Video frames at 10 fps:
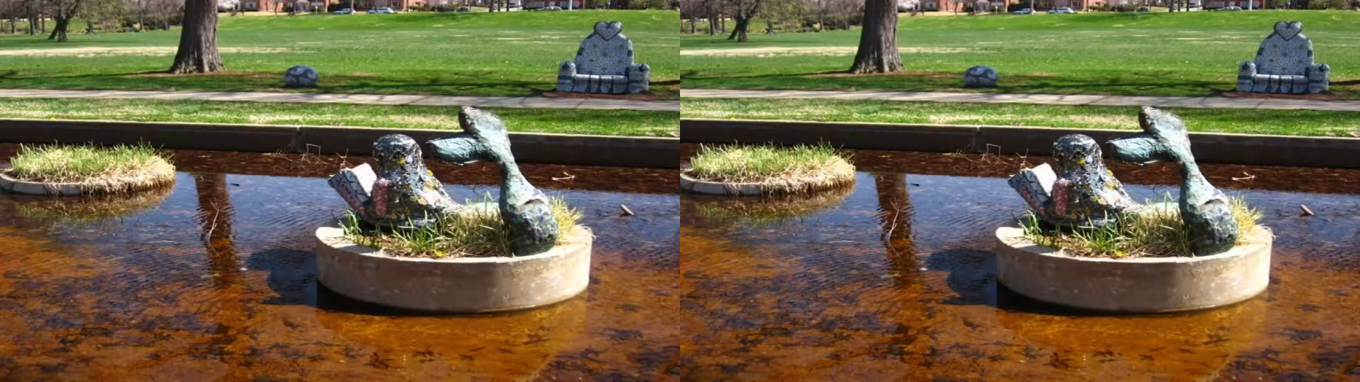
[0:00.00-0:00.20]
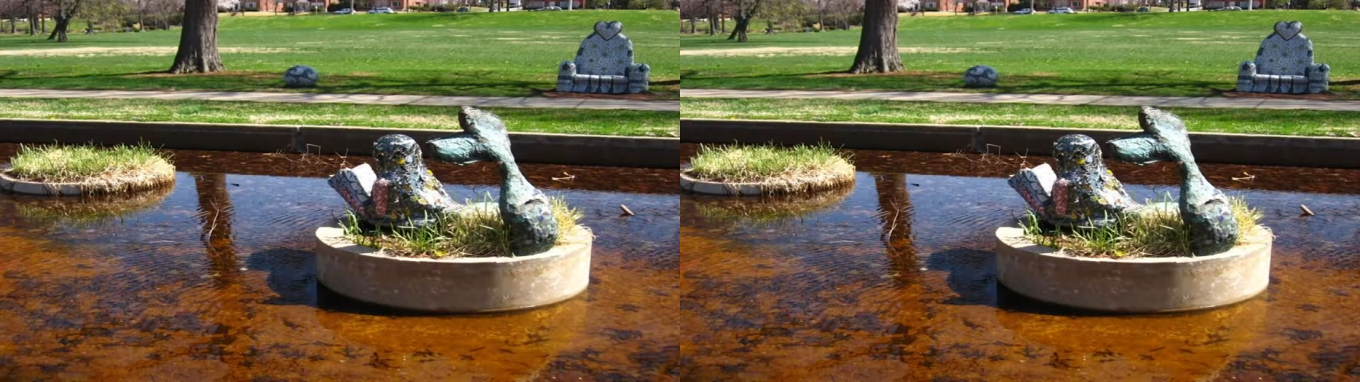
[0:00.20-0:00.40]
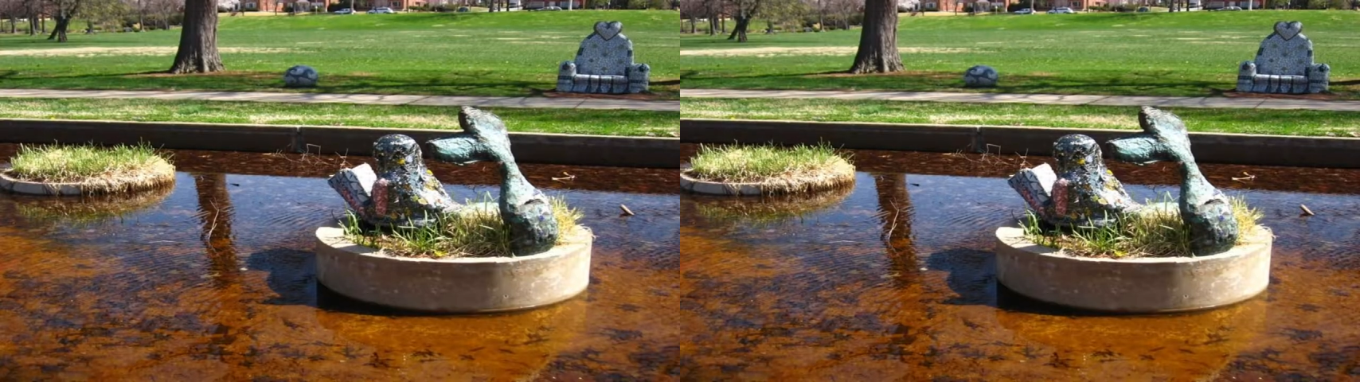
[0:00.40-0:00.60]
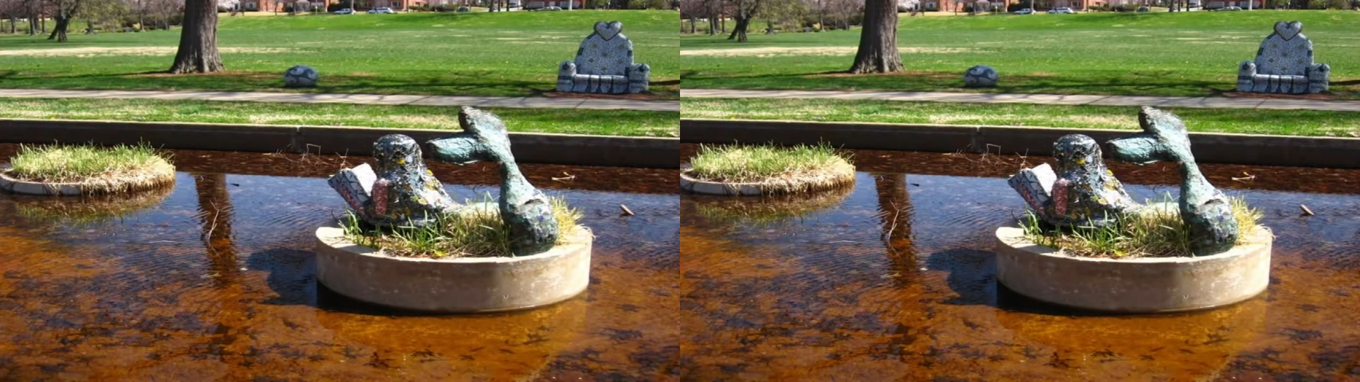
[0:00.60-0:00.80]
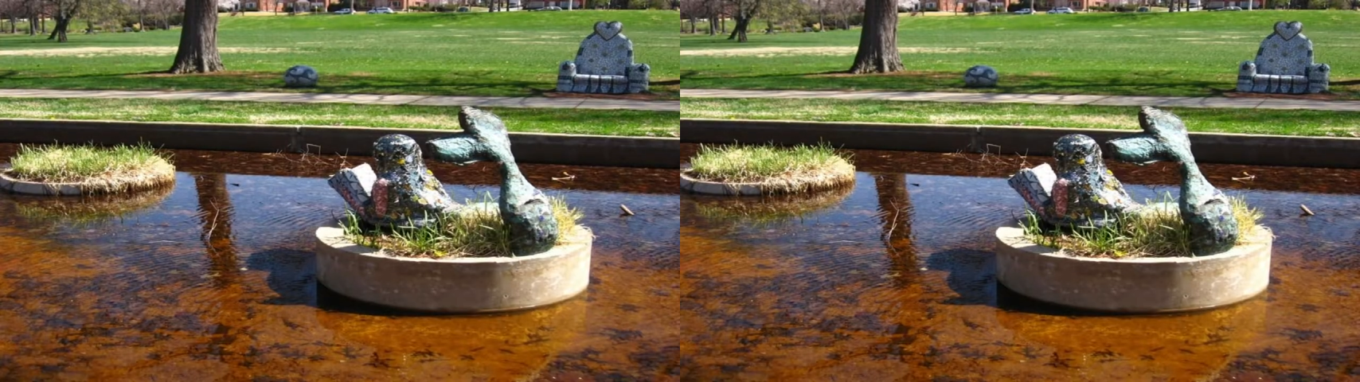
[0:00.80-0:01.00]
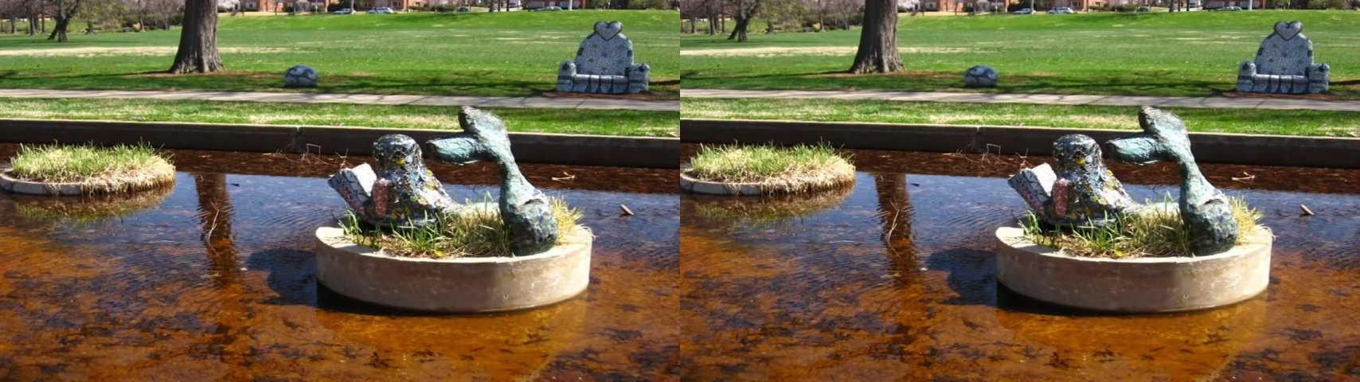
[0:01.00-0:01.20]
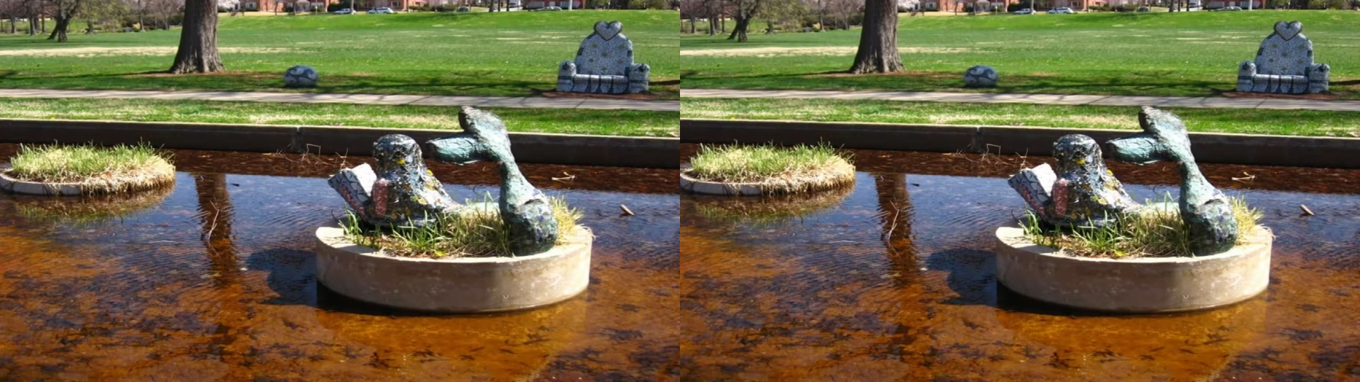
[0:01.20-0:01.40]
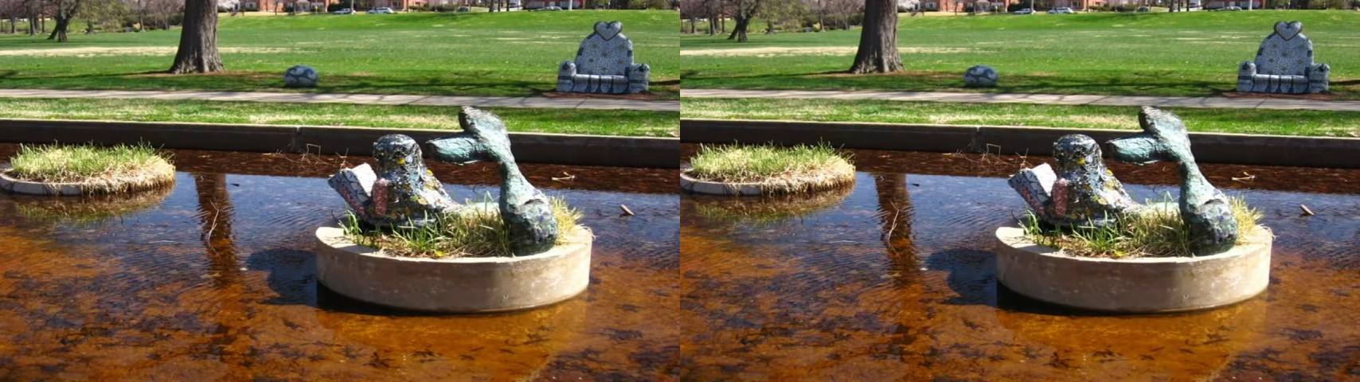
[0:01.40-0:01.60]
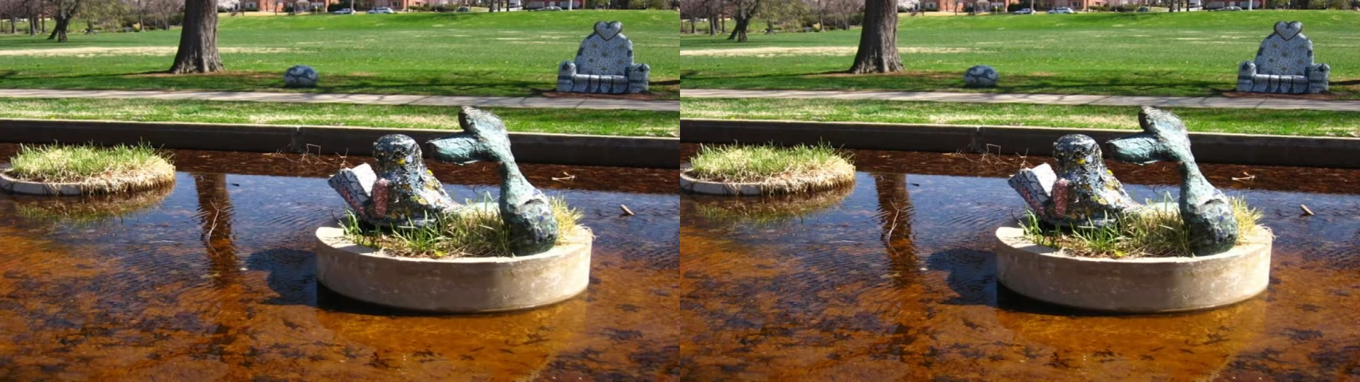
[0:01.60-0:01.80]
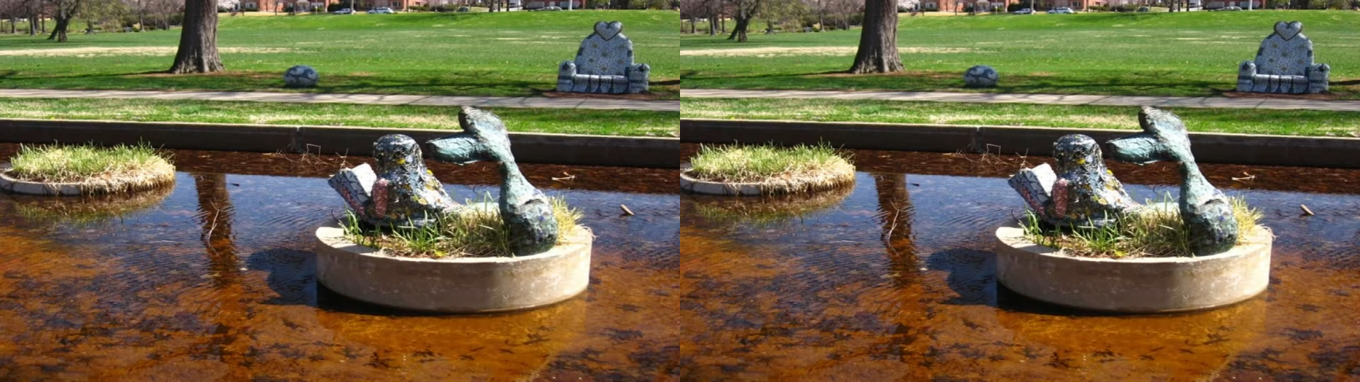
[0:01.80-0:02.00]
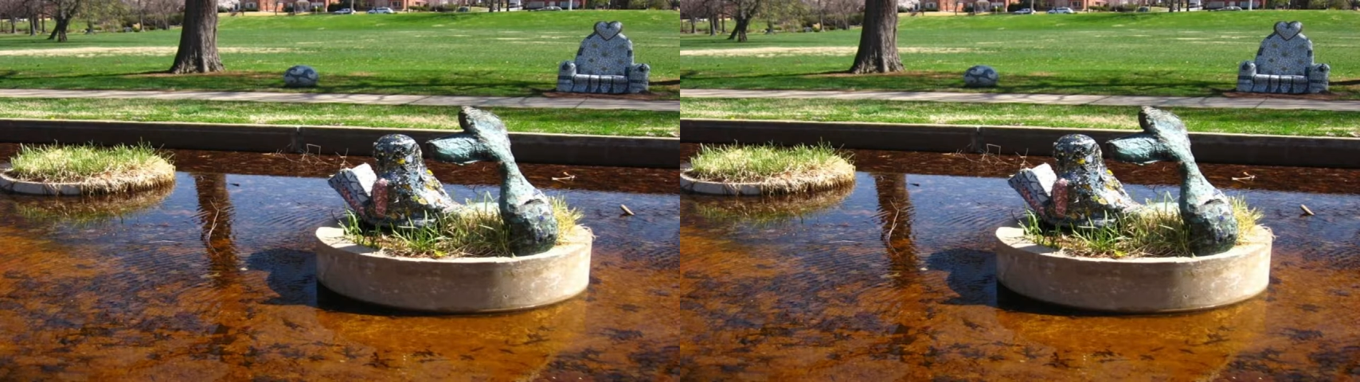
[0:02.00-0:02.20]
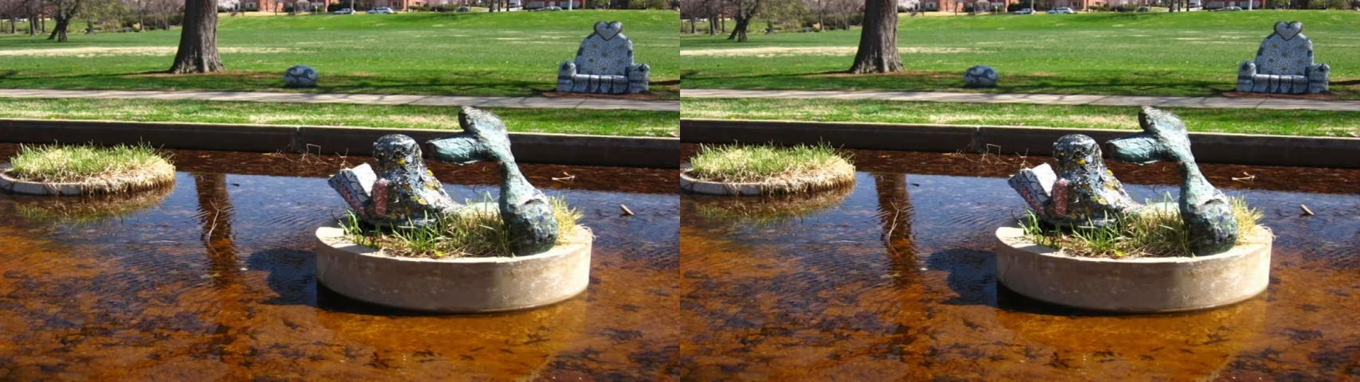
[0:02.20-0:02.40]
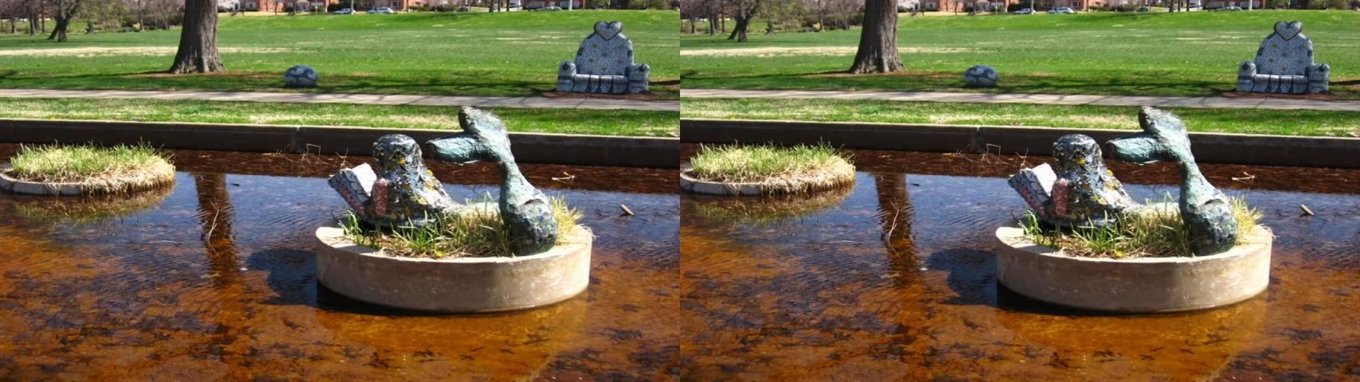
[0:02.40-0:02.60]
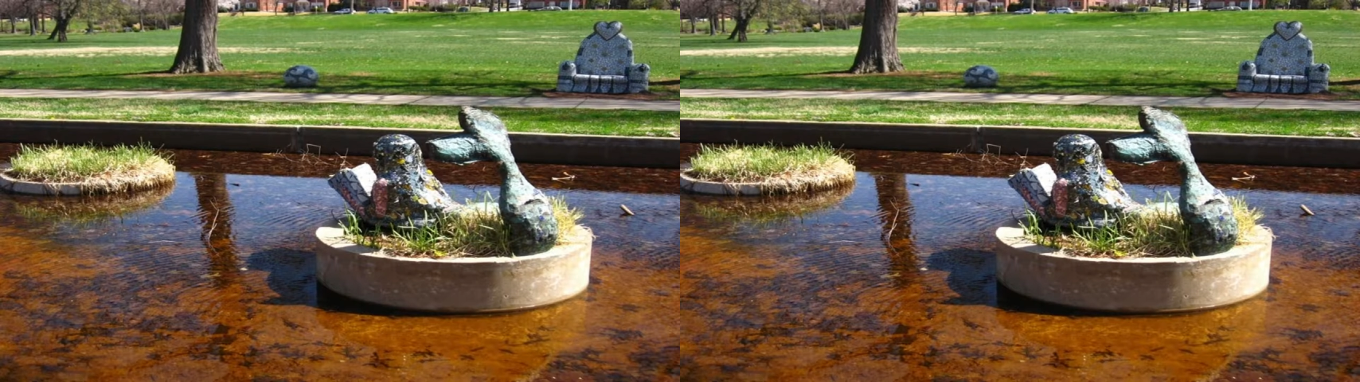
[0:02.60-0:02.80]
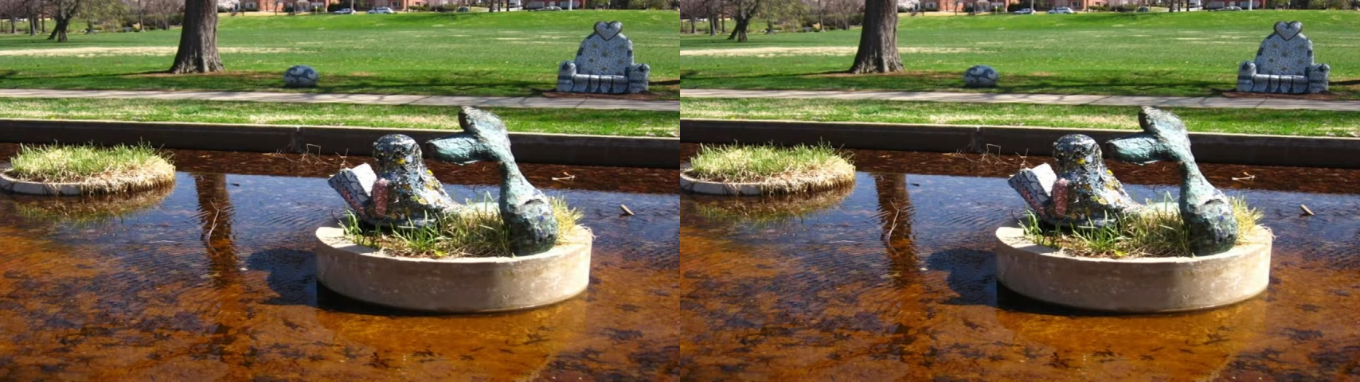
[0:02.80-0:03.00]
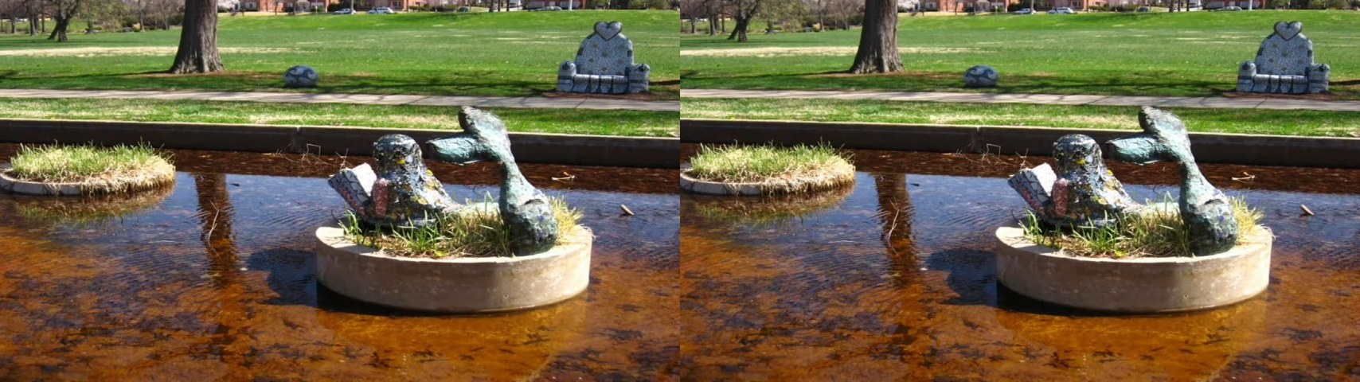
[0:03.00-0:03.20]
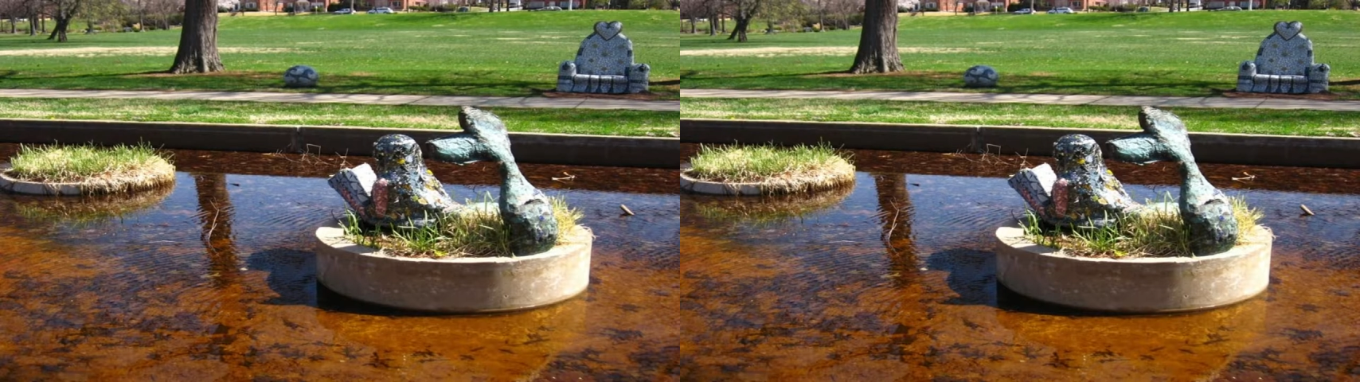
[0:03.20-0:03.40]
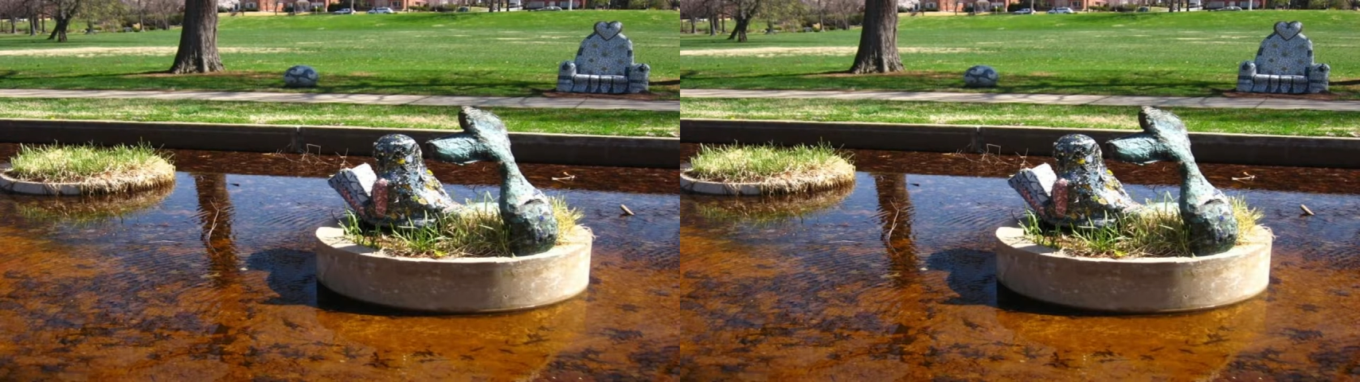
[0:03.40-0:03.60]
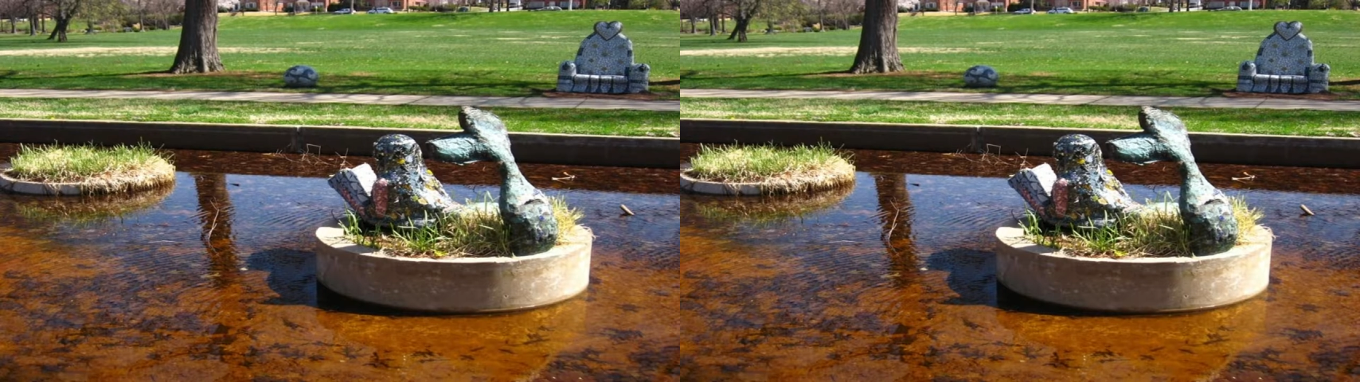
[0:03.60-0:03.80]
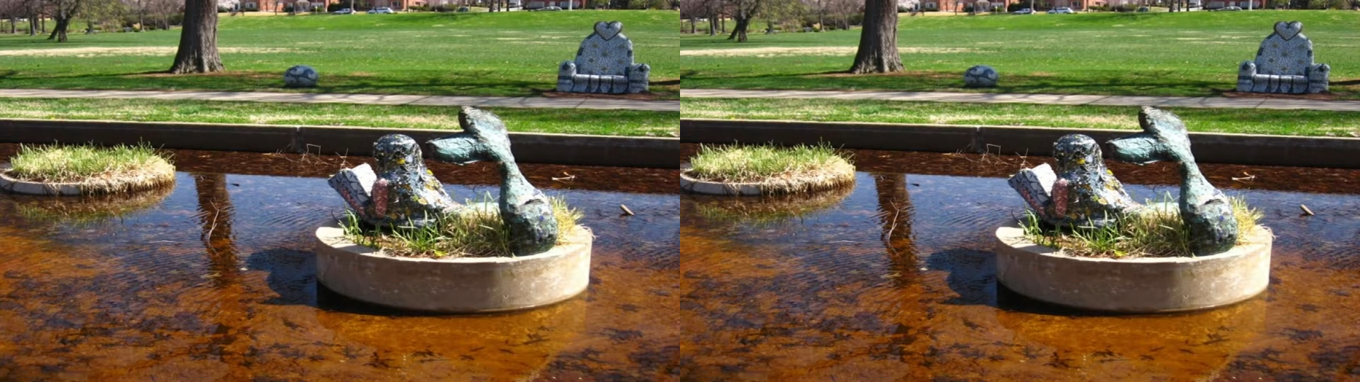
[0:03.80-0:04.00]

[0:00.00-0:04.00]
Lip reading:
(no speaker visible)